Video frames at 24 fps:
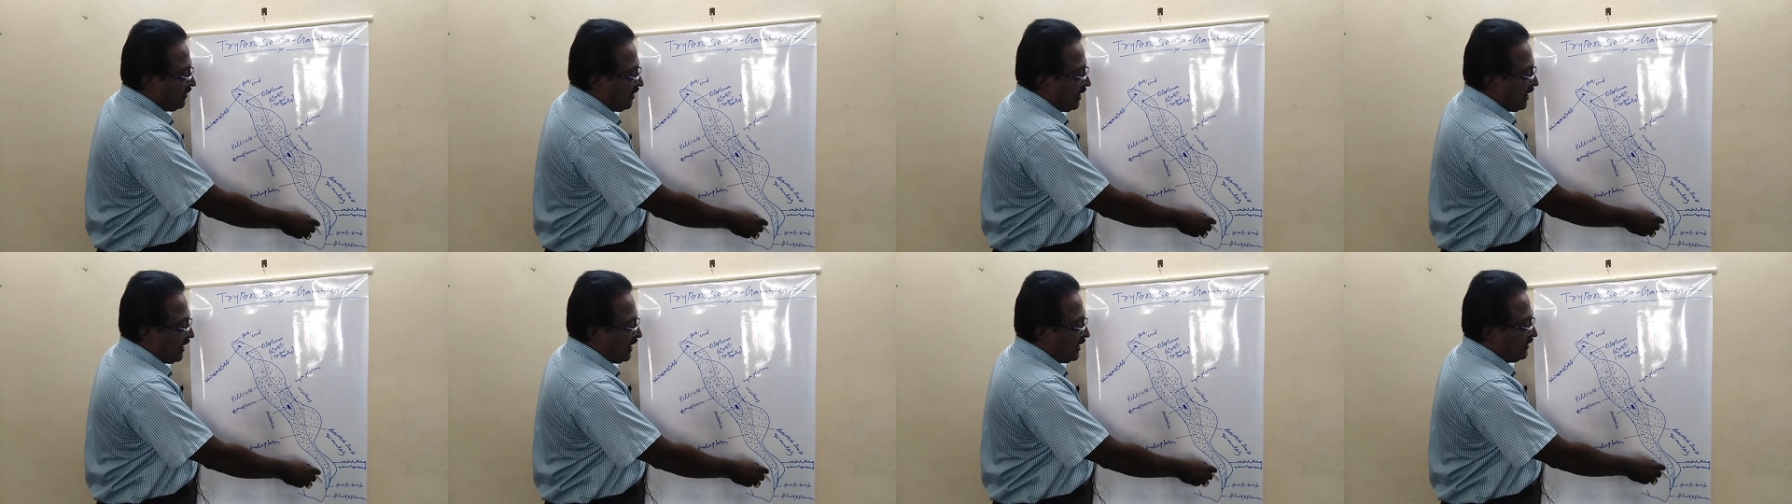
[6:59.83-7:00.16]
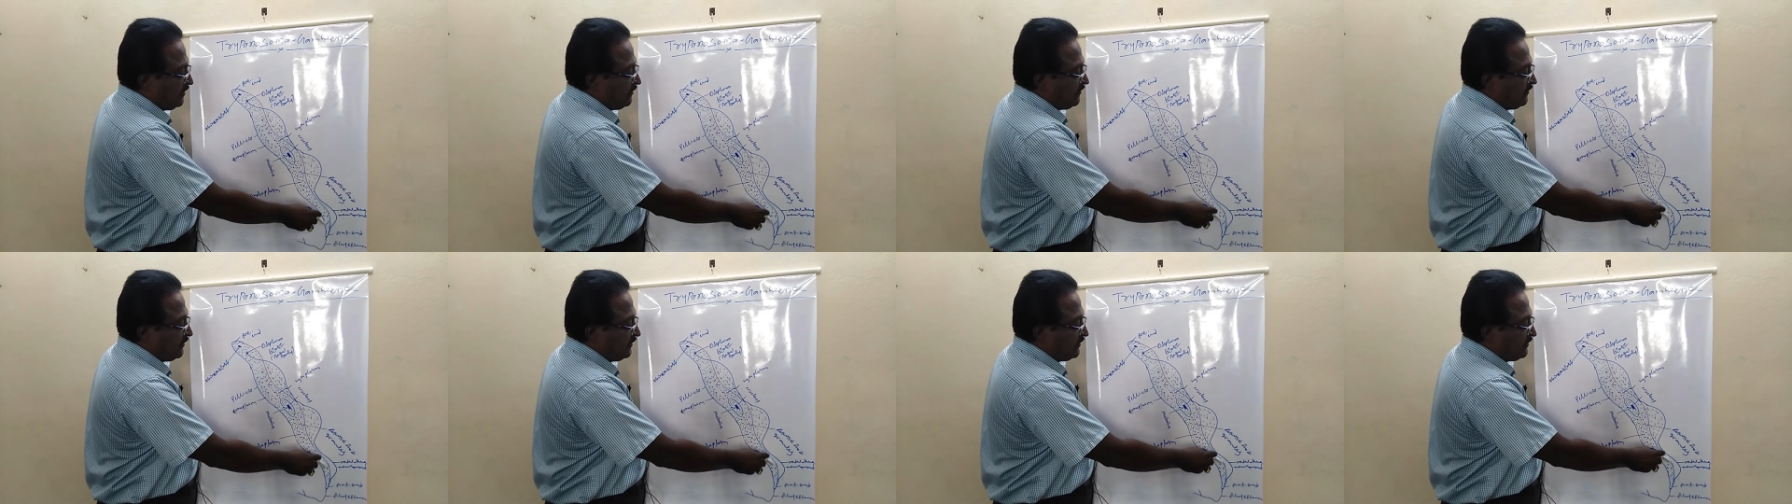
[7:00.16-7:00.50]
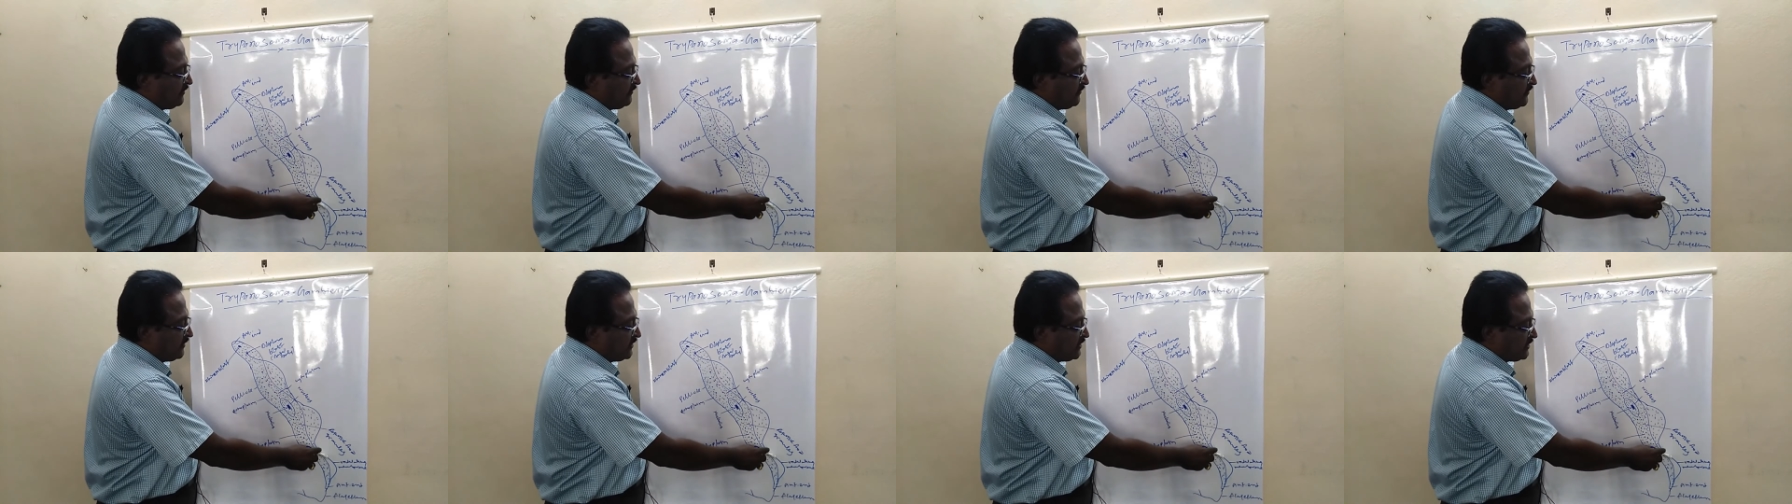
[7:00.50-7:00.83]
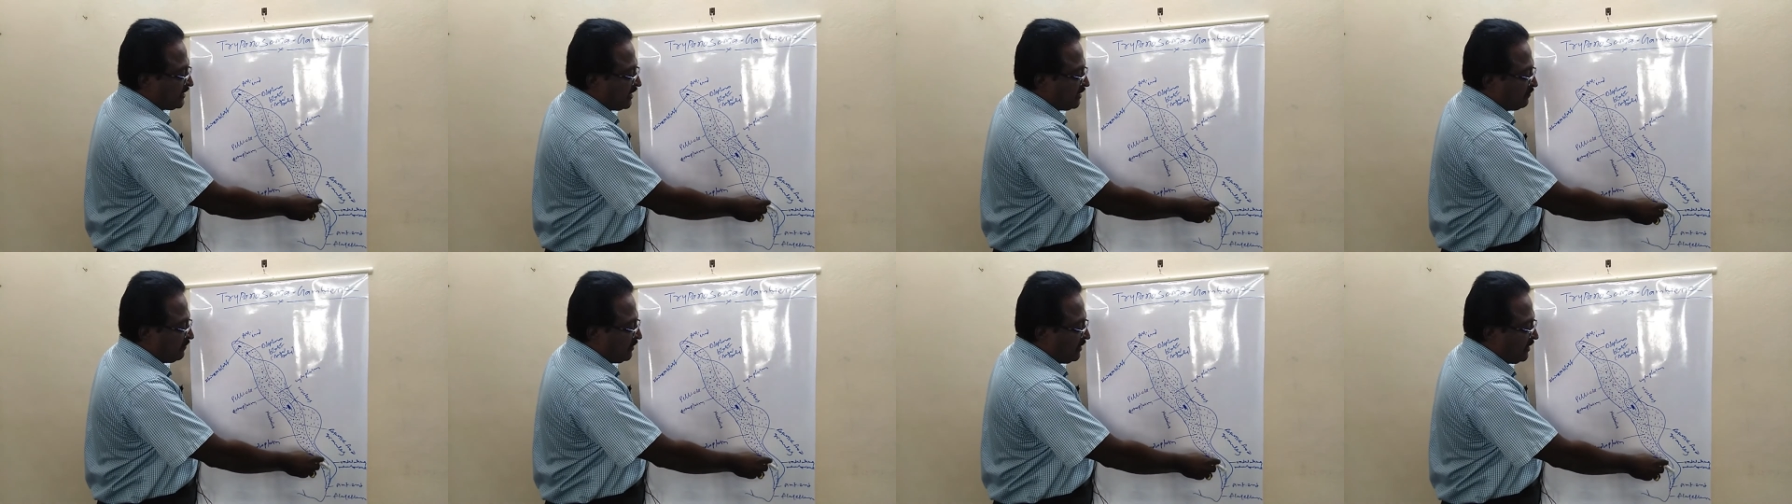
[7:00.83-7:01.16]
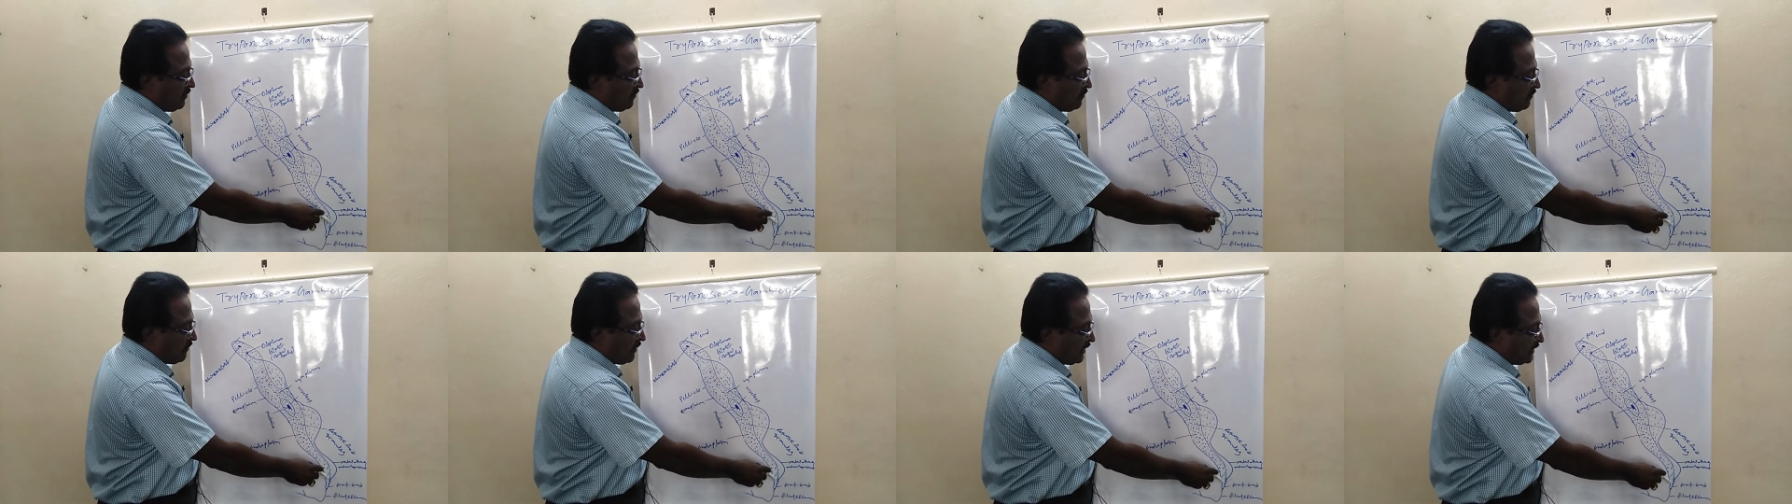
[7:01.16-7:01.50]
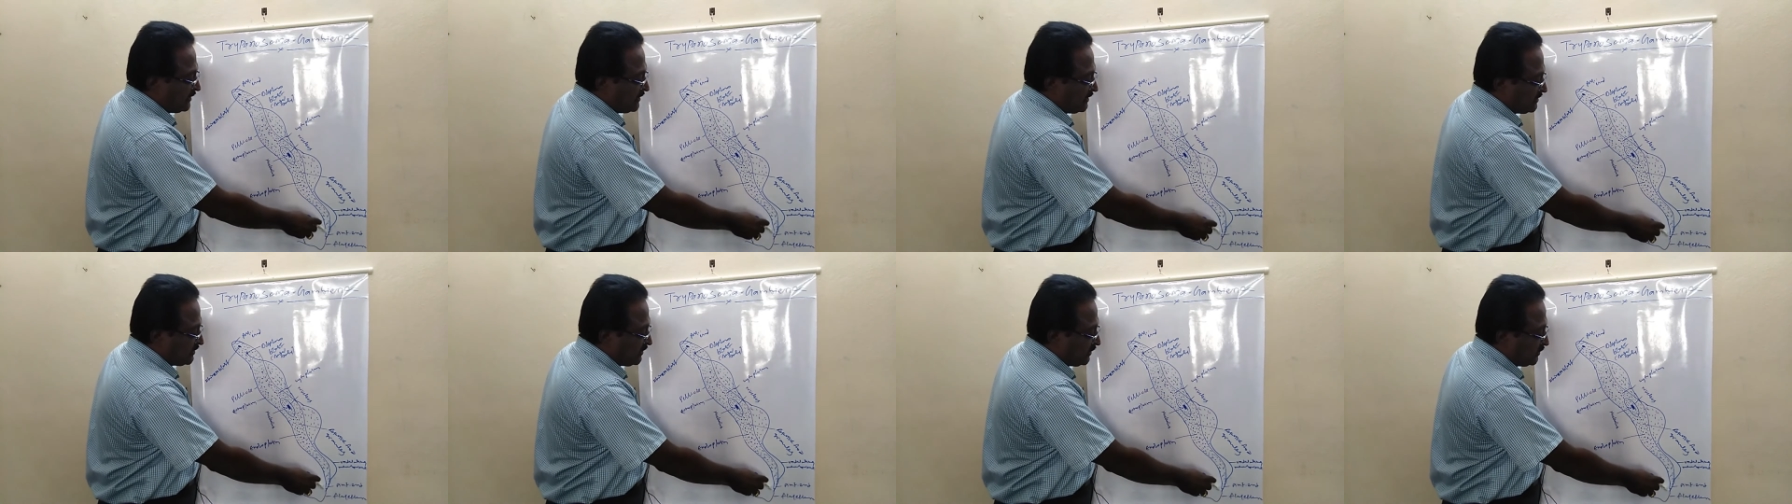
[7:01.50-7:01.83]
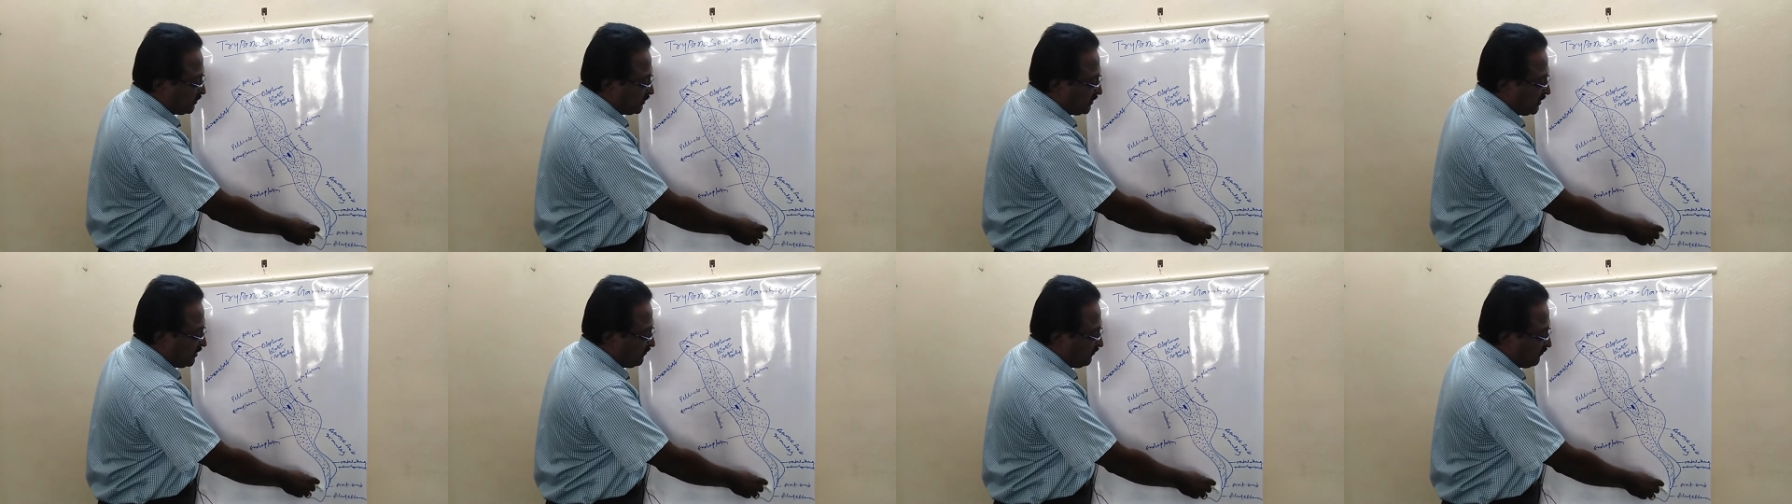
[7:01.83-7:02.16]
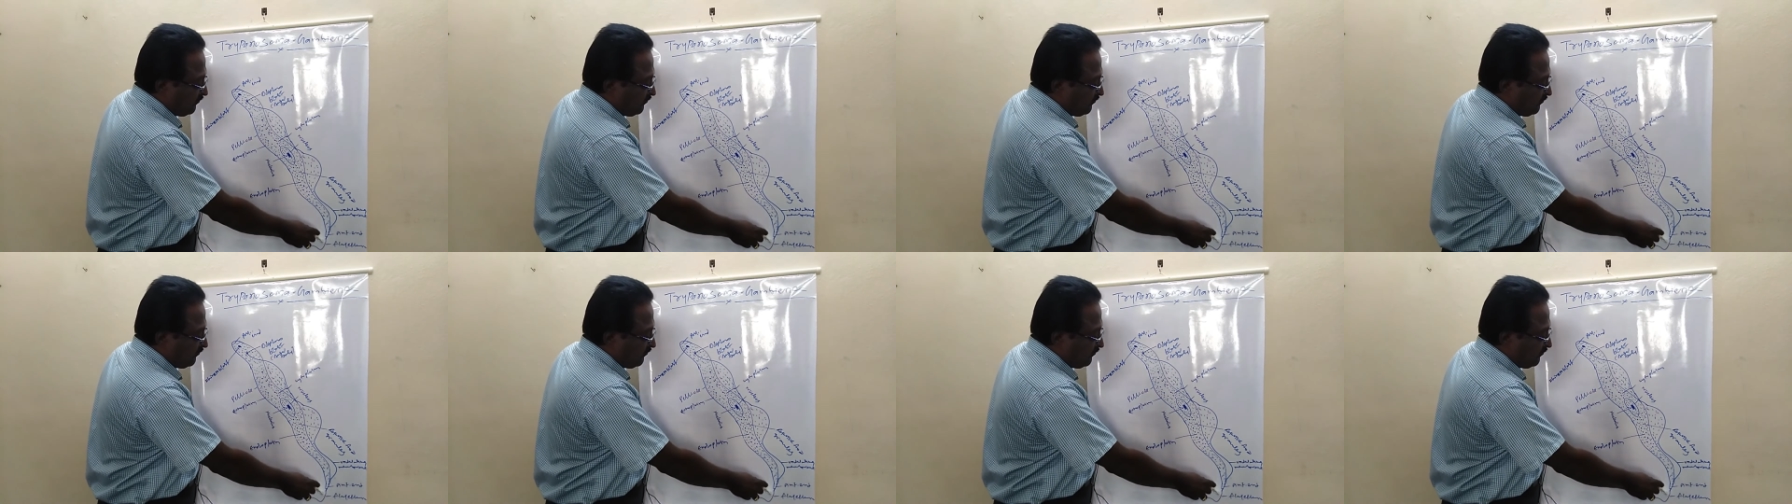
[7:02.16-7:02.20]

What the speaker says: and which can be merges into the